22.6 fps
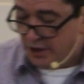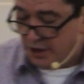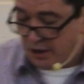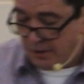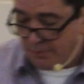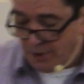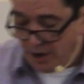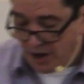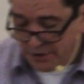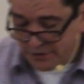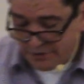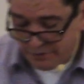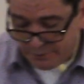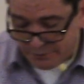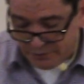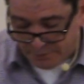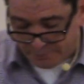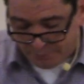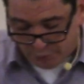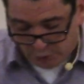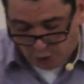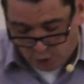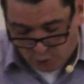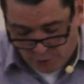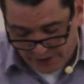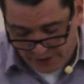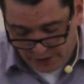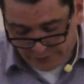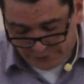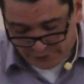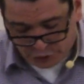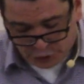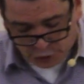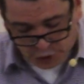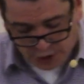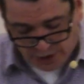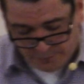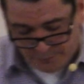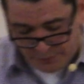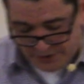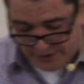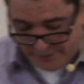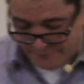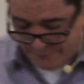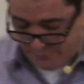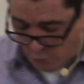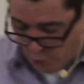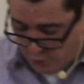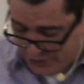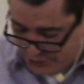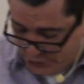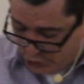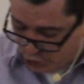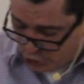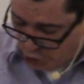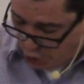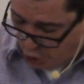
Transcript: Upon the, the blowing of the trumpet, a voice is